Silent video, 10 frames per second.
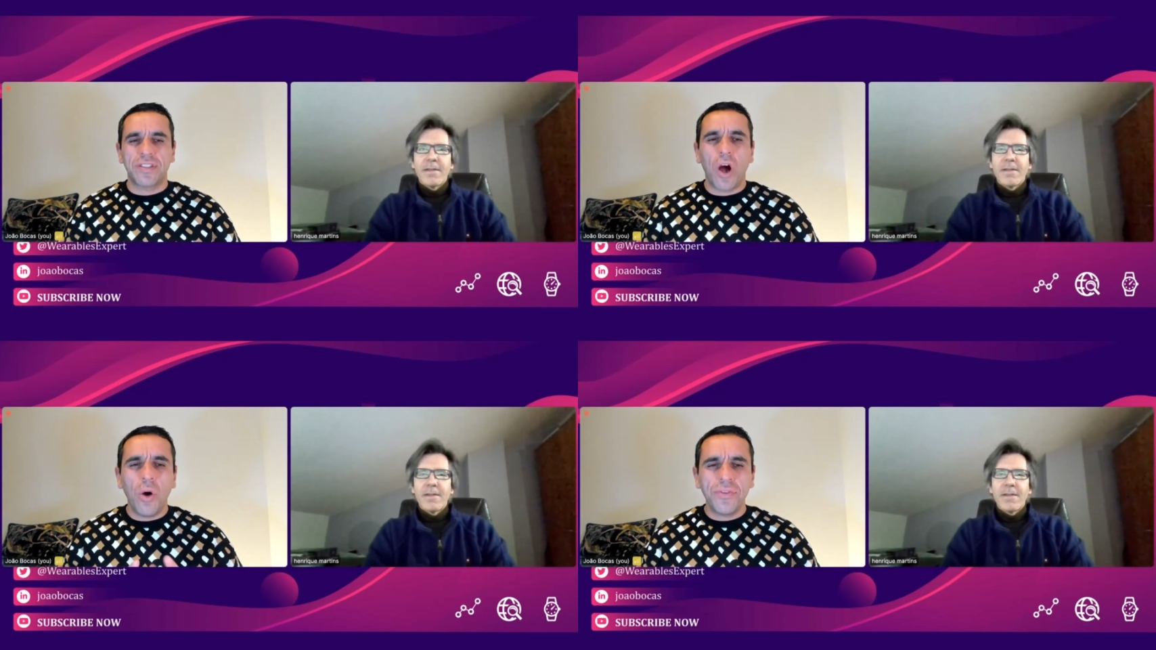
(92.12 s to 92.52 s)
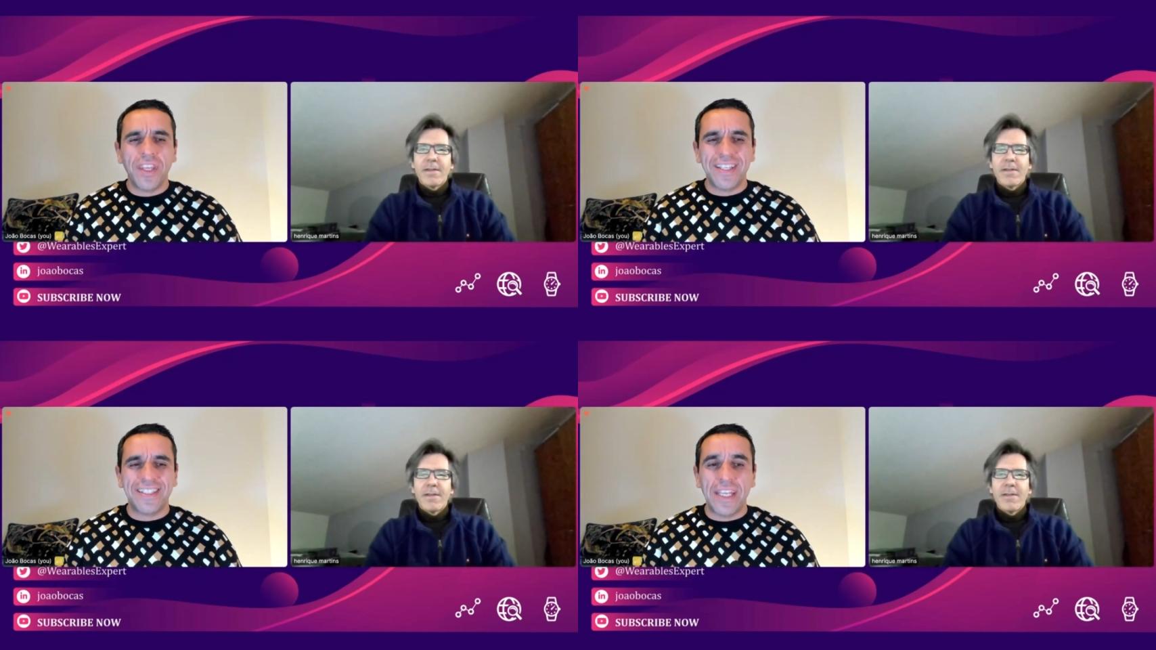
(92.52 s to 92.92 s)
Speaker 1: is, how
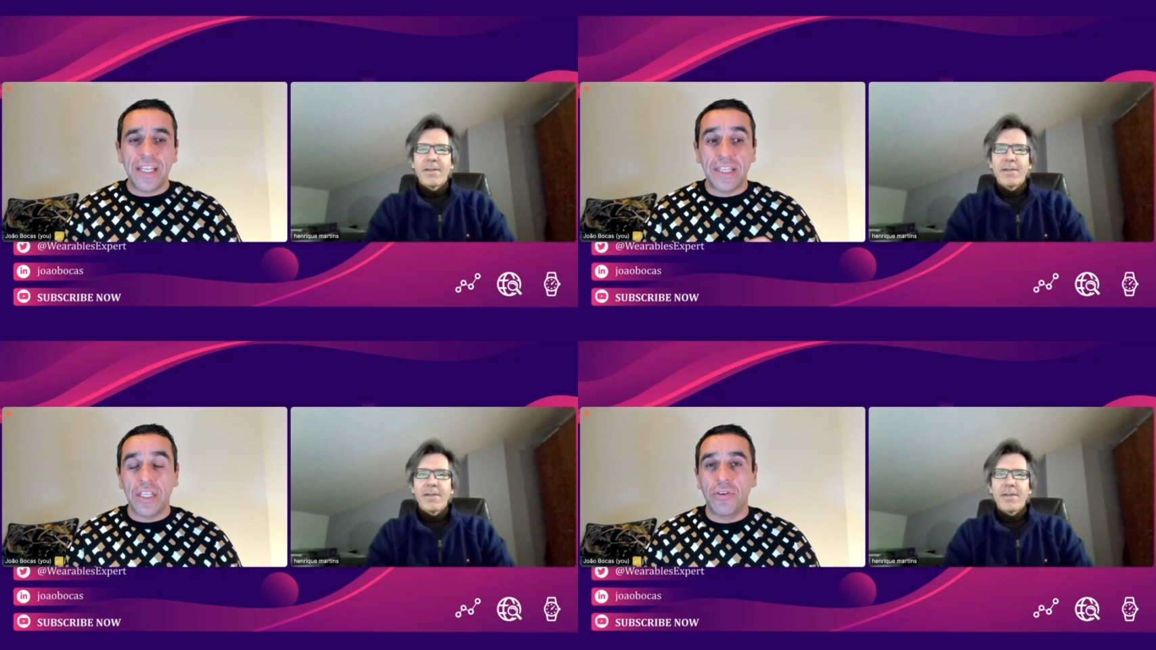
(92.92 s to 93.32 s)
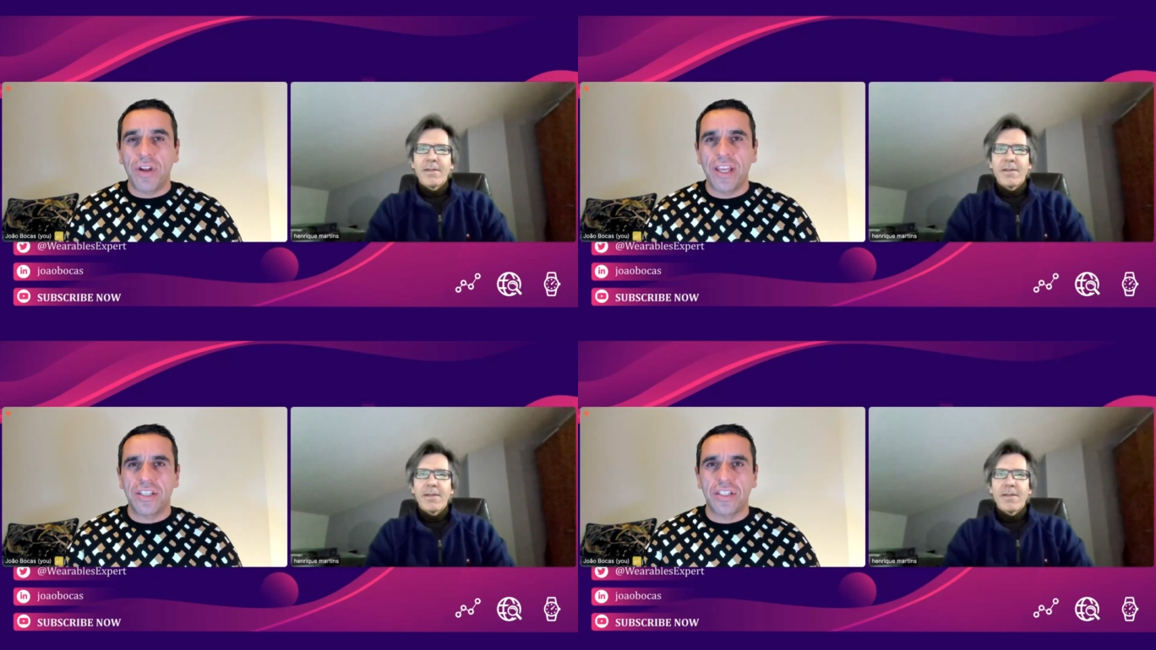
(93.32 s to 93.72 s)
does the
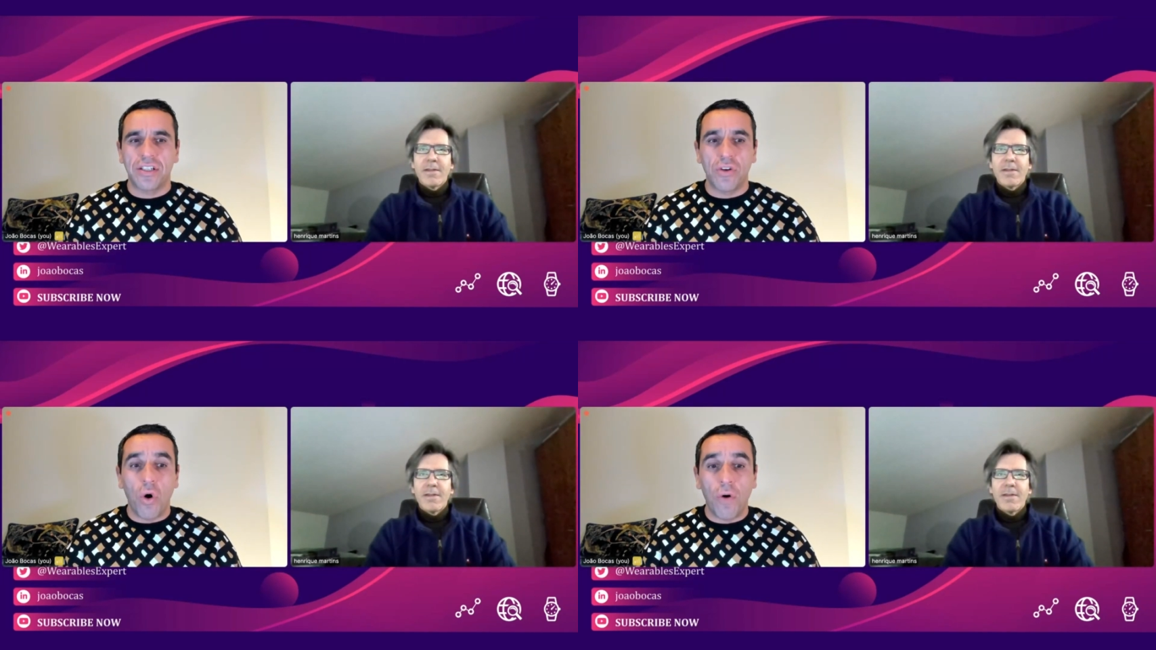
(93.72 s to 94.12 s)
integration